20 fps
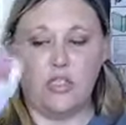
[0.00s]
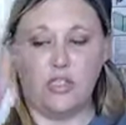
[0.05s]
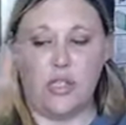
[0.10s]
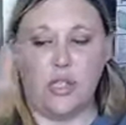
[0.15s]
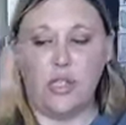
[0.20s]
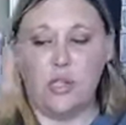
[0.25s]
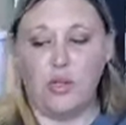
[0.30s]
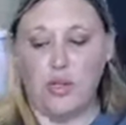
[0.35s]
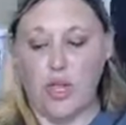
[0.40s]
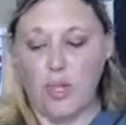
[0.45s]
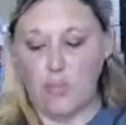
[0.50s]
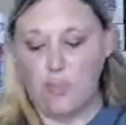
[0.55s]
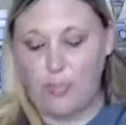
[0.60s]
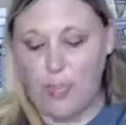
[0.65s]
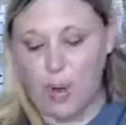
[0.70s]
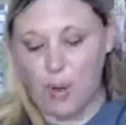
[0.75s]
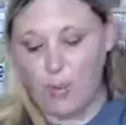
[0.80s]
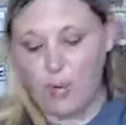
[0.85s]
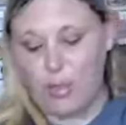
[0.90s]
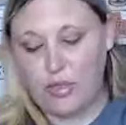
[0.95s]
So you'll get
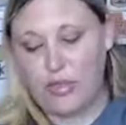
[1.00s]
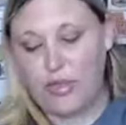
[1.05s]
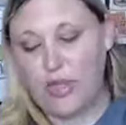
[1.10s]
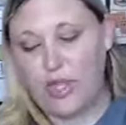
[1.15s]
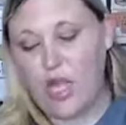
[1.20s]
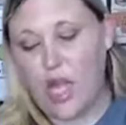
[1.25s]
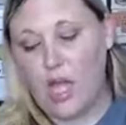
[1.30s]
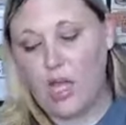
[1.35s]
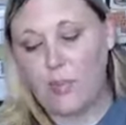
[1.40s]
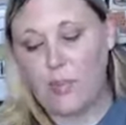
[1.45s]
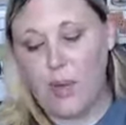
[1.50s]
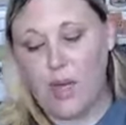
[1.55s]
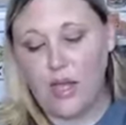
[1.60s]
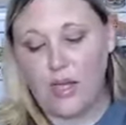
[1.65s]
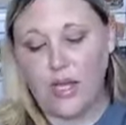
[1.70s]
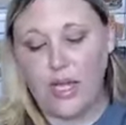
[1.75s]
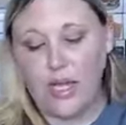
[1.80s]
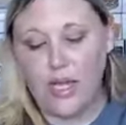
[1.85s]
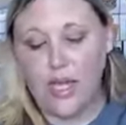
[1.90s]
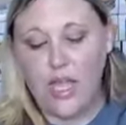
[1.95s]
both the Yuck
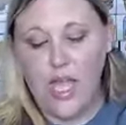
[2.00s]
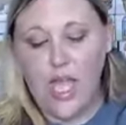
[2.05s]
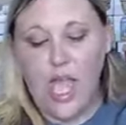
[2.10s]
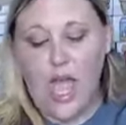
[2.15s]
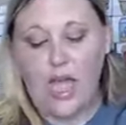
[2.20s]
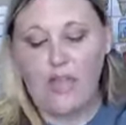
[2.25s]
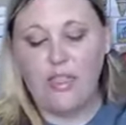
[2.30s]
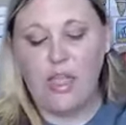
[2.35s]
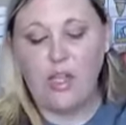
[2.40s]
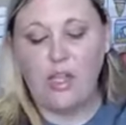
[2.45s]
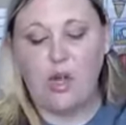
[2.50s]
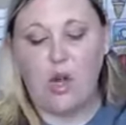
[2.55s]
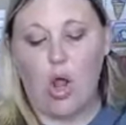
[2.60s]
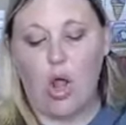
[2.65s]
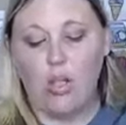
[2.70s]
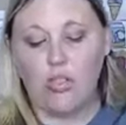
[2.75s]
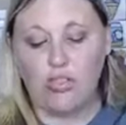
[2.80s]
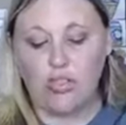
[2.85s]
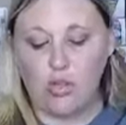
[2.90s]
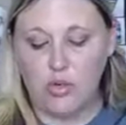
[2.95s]
Bucket, and then you're
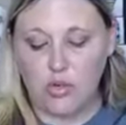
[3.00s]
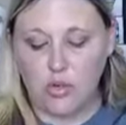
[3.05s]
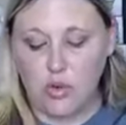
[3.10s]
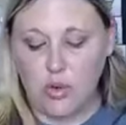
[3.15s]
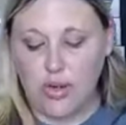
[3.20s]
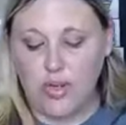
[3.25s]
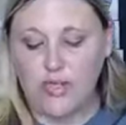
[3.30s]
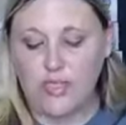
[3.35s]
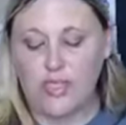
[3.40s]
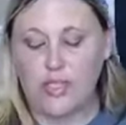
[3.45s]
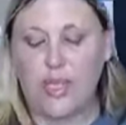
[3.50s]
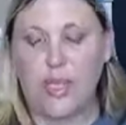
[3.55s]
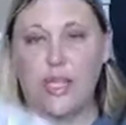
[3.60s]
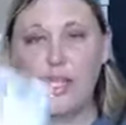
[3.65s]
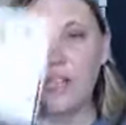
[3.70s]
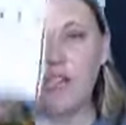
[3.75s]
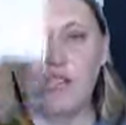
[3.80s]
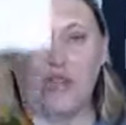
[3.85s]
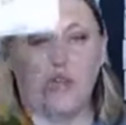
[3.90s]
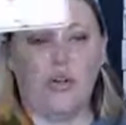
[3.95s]
also going to
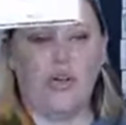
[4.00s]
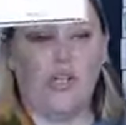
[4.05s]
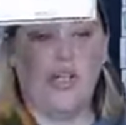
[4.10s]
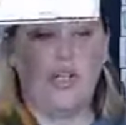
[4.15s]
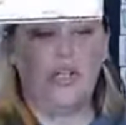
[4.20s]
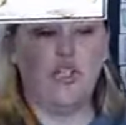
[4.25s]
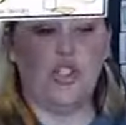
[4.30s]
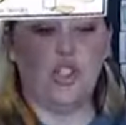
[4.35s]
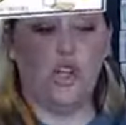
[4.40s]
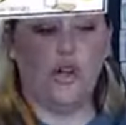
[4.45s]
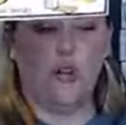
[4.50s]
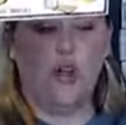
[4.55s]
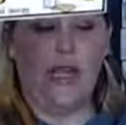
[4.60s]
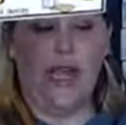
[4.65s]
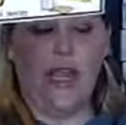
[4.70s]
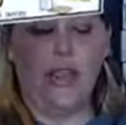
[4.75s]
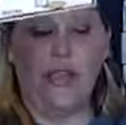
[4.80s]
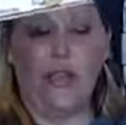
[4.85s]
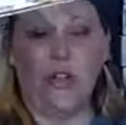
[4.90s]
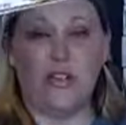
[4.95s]
get dirty and
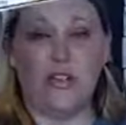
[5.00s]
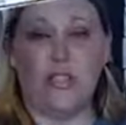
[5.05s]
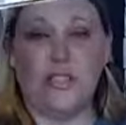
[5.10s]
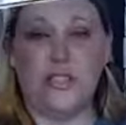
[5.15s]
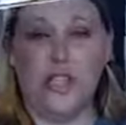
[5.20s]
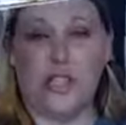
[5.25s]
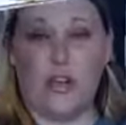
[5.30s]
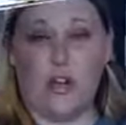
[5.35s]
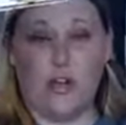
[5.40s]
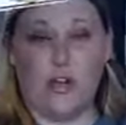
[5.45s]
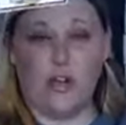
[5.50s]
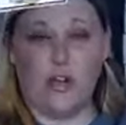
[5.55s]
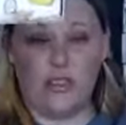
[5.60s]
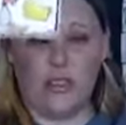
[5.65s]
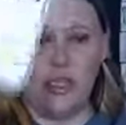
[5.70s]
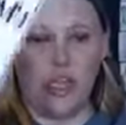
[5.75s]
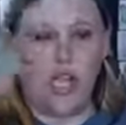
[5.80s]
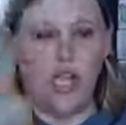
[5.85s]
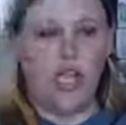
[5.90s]
germy, and they're stickers.